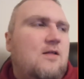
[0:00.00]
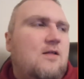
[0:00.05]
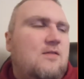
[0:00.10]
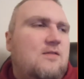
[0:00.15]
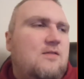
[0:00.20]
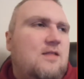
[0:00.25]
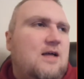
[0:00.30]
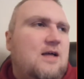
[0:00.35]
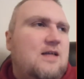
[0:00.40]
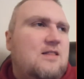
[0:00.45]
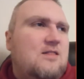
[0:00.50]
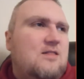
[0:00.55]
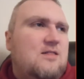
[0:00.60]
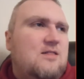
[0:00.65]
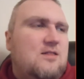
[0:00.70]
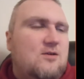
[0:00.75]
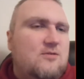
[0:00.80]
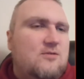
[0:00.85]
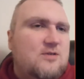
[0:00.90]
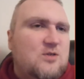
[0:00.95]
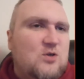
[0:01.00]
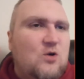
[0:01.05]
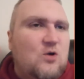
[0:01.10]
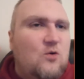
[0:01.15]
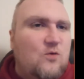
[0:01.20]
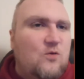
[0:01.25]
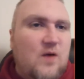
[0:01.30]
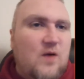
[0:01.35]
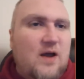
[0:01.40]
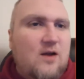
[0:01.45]
like there was
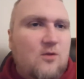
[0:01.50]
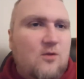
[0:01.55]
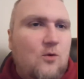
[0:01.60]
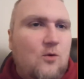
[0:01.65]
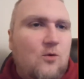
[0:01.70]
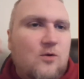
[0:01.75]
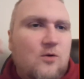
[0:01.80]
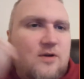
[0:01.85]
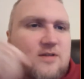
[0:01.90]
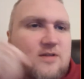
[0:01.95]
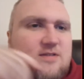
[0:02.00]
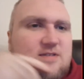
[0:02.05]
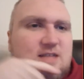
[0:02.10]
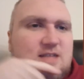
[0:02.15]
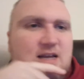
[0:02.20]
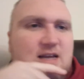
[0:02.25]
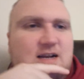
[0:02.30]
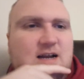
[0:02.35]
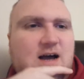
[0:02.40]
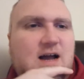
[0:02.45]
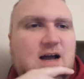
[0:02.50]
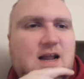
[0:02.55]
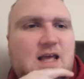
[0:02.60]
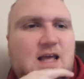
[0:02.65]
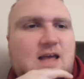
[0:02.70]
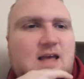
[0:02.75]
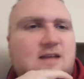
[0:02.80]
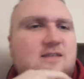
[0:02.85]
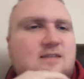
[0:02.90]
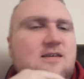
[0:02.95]
no vital organs that got
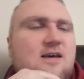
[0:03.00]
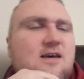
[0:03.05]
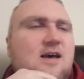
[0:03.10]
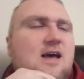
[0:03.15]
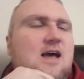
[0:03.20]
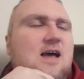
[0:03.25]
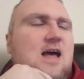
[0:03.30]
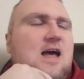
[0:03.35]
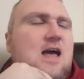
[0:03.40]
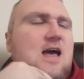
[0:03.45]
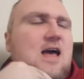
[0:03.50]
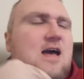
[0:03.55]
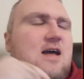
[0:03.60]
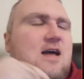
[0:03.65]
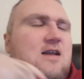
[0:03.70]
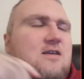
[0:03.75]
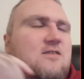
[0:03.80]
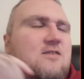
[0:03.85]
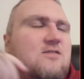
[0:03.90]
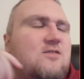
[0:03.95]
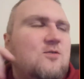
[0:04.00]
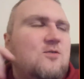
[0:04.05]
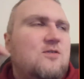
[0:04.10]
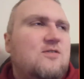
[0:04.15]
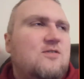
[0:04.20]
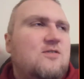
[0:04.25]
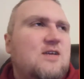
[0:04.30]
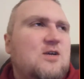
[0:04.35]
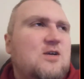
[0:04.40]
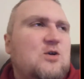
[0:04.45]
hit and so
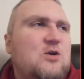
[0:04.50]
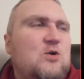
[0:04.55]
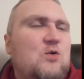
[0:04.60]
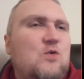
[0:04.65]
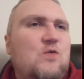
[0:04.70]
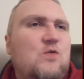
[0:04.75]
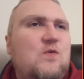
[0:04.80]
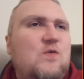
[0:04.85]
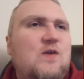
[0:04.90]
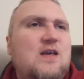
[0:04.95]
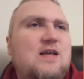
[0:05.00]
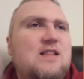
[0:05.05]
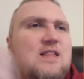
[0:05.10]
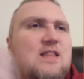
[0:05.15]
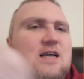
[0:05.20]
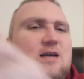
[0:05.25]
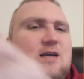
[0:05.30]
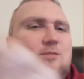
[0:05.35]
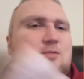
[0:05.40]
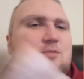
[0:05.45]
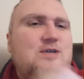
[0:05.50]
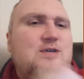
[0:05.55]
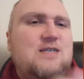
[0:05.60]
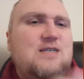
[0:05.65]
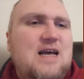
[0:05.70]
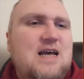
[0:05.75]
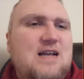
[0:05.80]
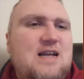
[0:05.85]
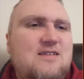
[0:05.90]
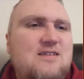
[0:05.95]
this like goofy like
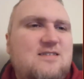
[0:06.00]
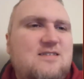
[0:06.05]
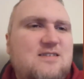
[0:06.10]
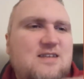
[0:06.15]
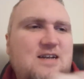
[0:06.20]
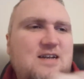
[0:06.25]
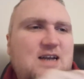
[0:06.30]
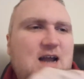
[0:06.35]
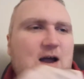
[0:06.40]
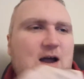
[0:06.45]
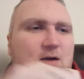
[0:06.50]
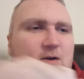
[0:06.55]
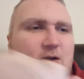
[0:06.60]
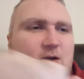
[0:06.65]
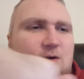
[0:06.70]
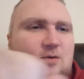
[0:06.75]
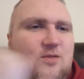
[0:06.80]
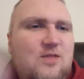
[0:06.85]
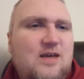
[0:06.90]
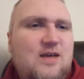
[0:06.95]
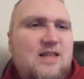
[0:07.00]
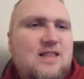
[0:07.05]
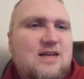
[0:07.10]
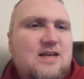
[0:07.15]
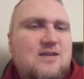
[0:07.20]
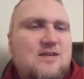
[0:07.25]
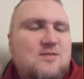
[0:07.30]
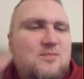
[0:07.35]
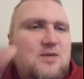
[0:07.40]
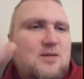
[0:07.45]
pretend scenario thing
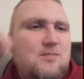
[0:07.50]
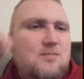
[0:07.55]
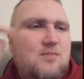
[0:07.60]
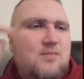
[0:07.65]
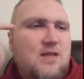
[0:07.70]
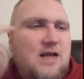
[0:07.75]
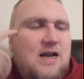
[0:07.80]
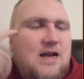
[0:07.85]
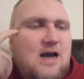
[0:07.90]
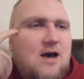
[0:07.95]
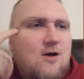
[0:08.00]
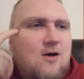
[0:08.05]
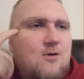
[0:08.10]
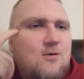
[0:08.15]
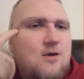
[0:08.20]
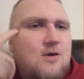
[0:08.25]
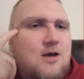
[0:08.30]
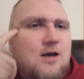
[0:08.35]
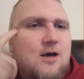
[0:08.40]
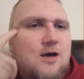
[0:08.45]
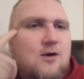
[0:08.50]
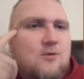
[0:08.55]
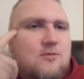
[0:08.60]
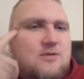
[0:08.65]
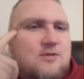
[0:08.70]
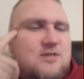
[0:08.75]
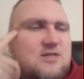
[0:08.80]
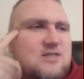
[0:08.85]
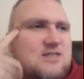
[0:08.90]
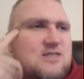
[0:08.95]
that is being played out
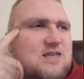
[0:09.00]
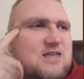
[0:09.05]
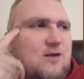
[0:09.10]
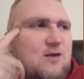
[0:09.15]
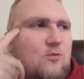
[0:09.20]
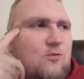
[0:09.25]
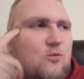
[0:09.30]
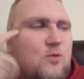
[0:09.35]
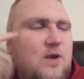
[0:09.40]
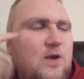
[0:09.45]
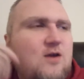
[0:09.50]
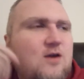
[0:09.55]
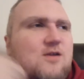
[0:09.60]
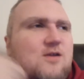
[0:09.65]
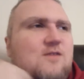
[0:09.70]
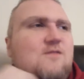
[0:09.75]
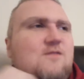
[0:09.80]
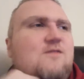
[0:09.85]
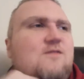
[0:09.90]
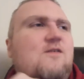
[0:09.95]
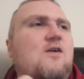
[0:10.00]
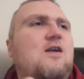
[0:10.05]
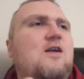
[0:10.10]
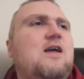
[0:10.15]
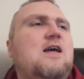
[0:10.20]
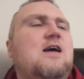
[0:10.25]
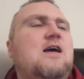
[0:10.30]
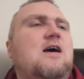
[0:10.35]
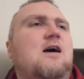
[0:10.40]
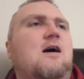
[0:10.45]
was just kind of weird and
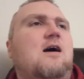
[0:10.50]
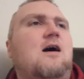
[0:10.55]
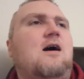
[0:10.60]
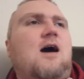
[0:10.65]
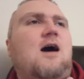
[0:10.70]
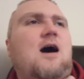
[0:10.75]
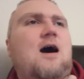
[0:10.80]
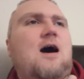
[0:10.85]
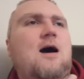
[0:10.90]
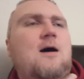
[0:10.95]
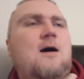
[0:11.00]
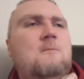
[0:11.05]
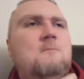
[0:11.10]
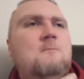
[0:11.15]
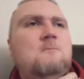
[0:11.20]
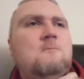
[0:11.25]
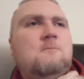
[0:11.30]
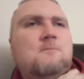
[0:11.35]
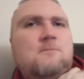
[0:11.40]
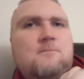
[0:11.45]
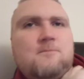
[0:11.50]
funny um